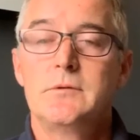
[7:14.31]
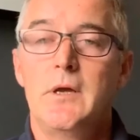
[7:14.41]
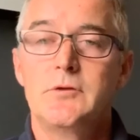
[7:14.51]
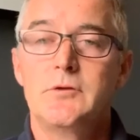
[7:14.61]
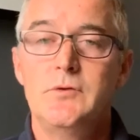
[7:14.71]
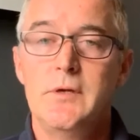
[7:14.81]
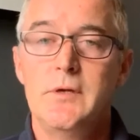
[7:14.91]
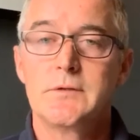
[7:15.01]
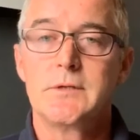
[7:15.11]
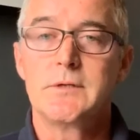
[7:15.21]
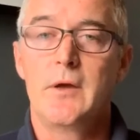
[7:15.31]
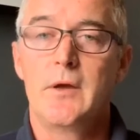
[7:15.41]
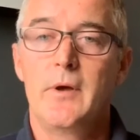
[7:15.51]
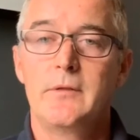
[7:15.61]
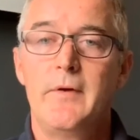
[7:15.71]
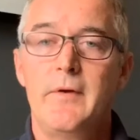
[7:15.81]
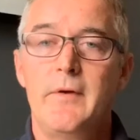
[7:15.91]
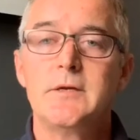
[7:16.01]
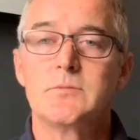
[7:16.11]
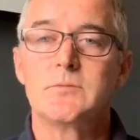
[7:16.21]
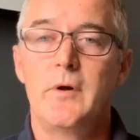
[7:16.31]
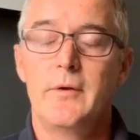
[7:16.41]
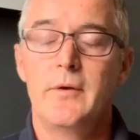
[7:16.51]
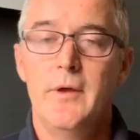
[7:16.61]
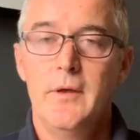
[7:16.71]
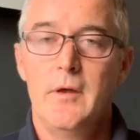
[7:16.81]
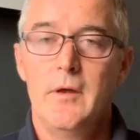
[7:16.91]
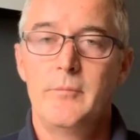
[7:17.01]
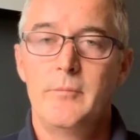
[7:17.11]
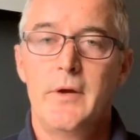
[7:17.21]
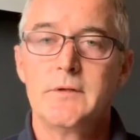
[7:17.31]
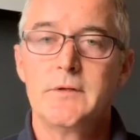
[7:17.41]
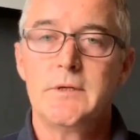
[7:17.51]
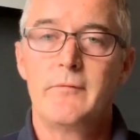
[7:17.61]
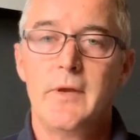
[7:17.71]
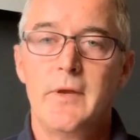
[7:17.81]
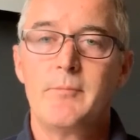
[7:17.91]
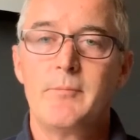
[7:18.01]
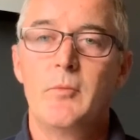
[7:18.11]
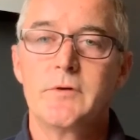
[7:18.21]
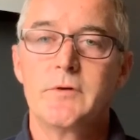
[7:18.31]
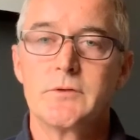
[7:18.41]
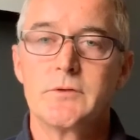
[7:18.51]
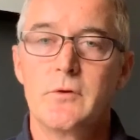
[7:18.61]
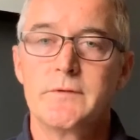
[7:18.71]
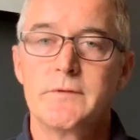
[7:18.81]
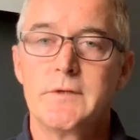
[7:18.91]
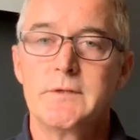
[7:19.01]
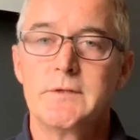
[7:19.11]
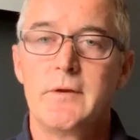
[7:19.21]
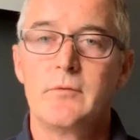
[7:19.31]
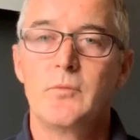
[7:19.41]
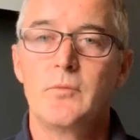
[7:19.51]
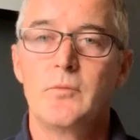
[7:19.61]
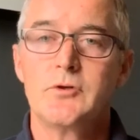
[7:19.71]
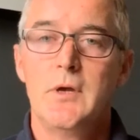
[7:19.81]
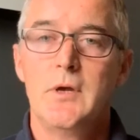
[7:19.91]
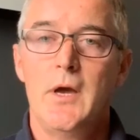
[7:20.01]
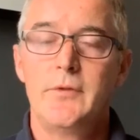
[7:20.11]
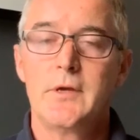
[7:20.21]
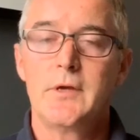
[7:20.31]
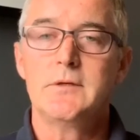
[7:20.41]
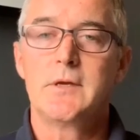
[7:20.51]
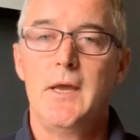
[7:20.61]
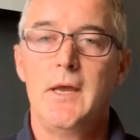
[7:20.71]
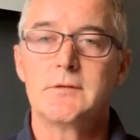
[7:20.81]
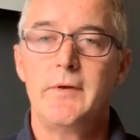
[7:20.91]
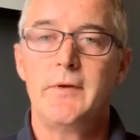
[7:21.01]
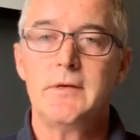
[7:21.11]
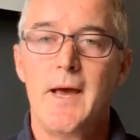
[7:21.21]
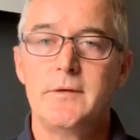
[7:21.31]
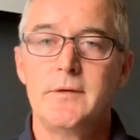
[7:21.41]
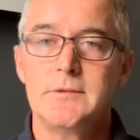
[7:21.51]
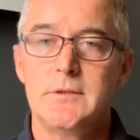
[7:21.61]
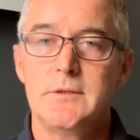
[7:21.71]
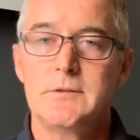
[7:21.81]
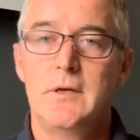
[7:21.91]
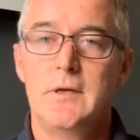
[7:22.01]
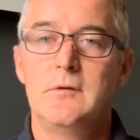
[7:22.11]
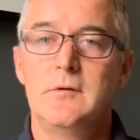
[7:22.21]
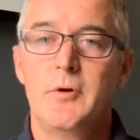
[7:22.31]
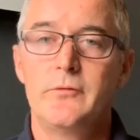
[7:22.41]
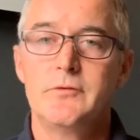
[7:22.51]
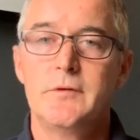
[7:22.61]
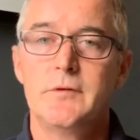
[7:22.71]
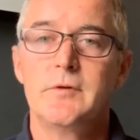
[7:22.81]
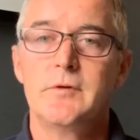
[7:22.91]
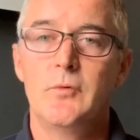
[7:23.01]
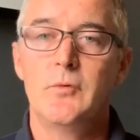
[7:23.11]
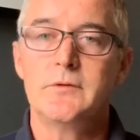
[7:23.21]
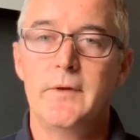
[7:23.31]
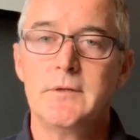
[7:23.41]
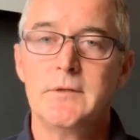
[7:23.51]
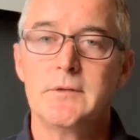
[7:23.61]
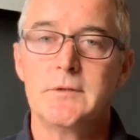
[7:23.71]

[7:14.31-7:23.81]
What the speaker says: 2 years now, and the very latest one, I'm proud to say that we have a net promoter score of 67, which I think indicates a very talented, skilled, but also driven and motivated